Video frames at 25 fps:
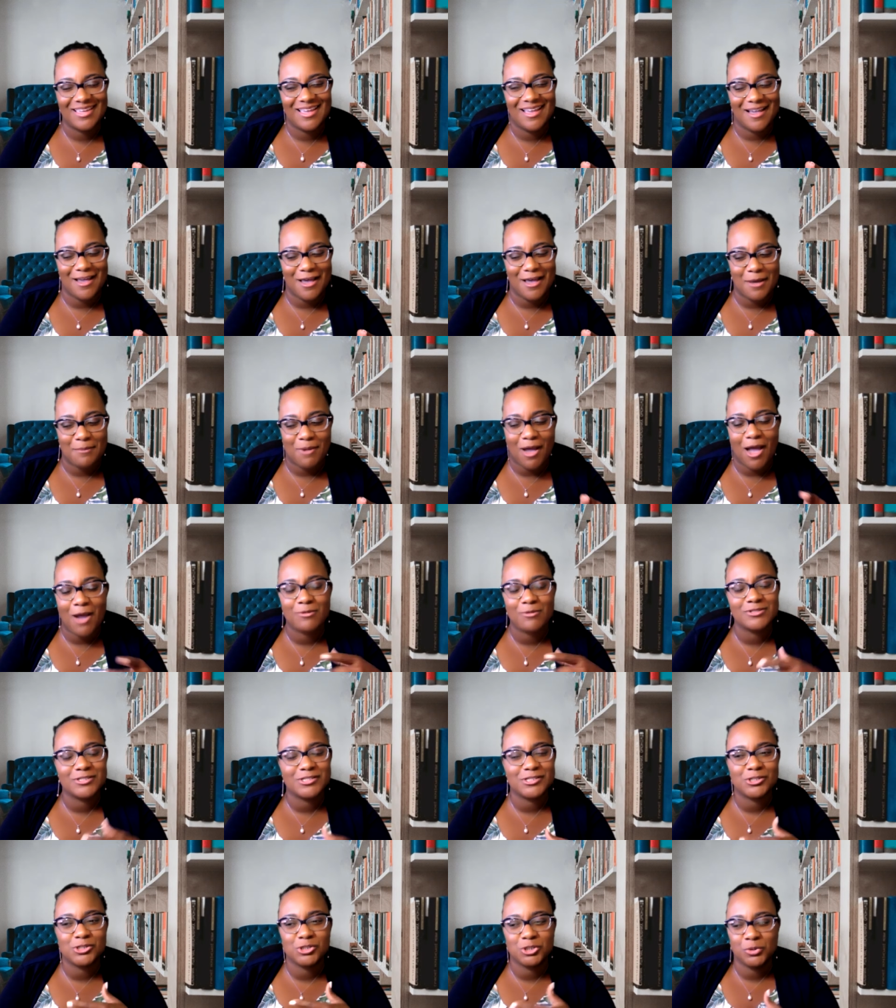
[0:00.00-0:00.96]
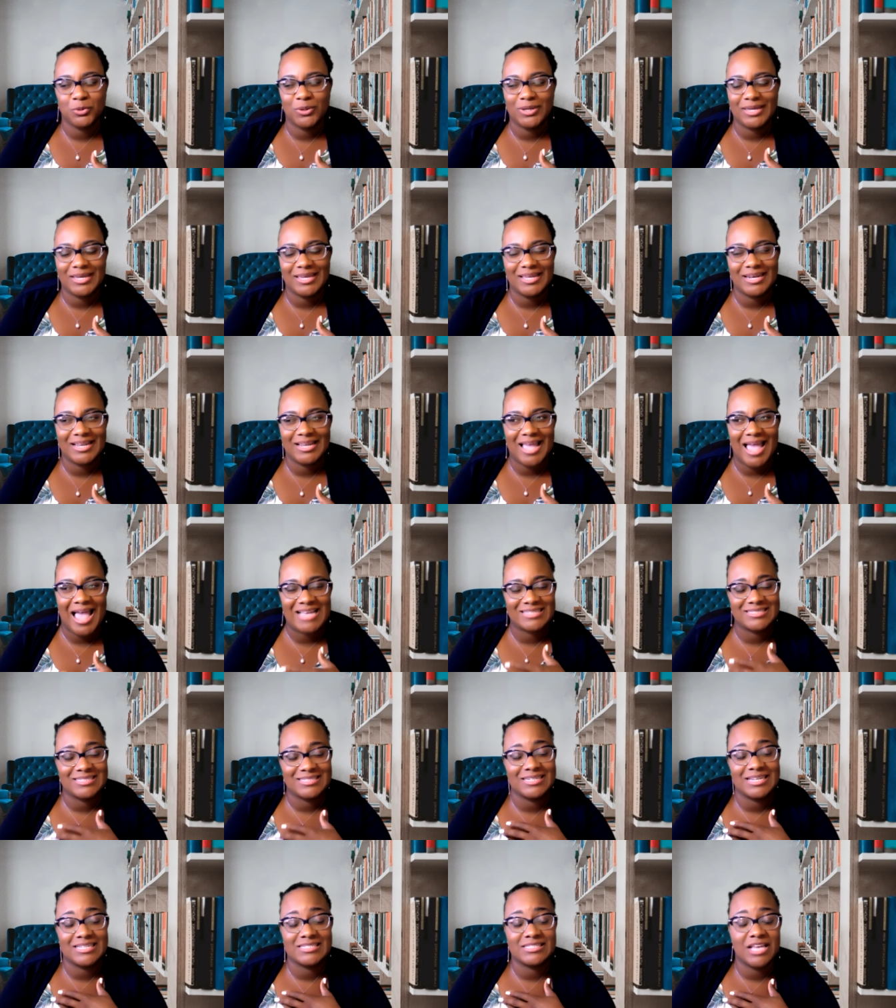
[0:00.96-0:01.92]
I was just doing it as
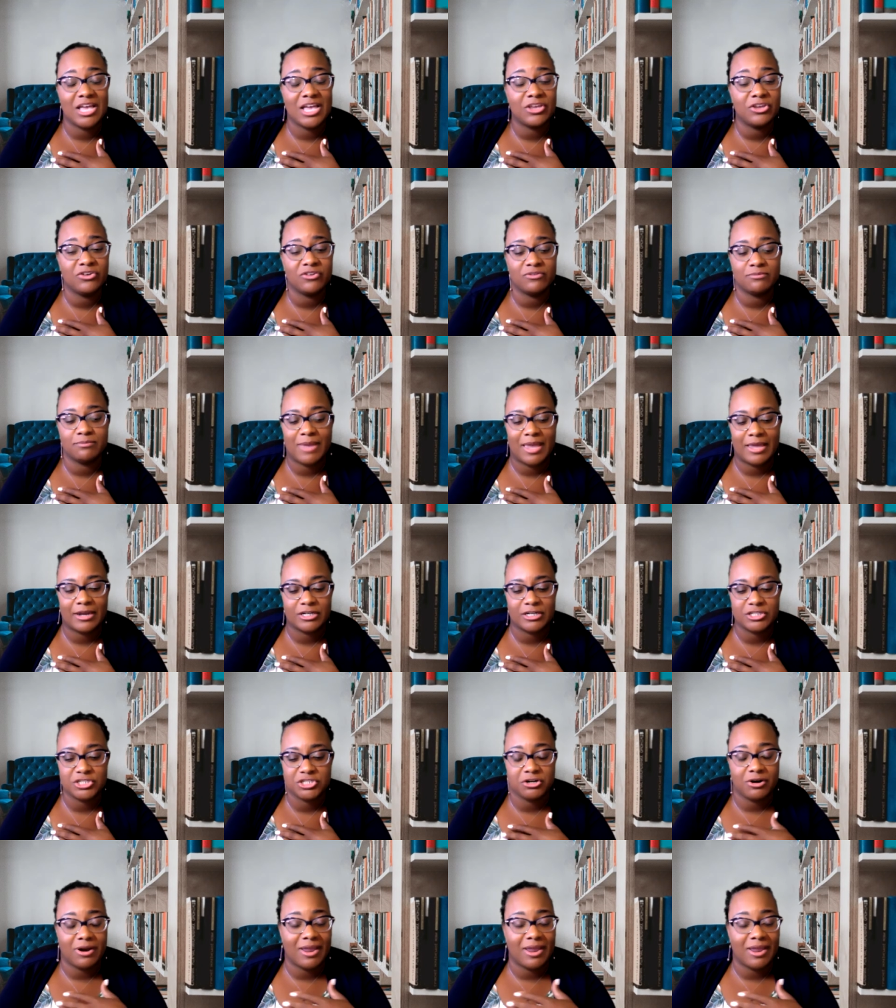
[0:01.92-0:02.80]
an executive manager.